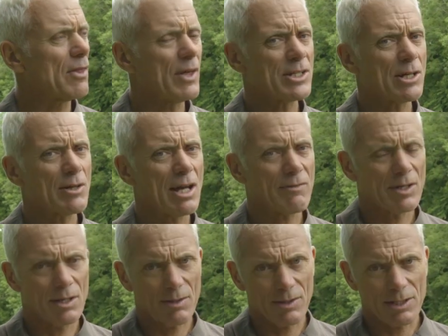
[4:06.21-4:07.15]
they don't have
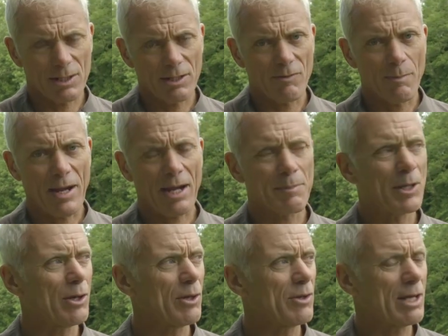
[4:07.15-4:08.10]
a they don't have a
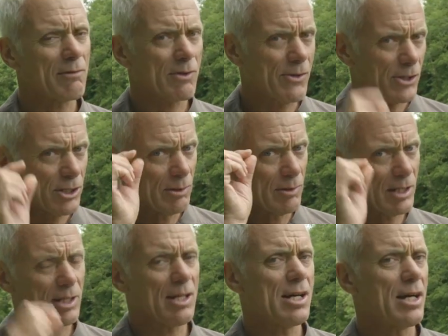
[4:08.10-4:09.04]
backbone. They have rather cute
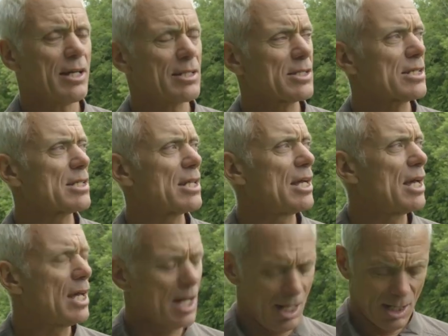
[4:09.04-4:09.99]
little eyes.
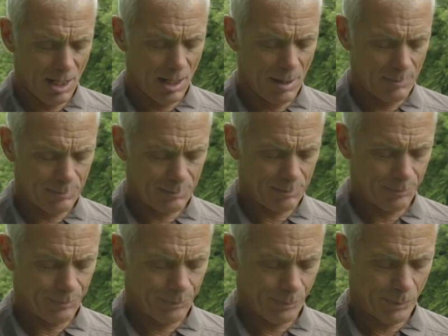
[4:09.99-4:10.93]
Um,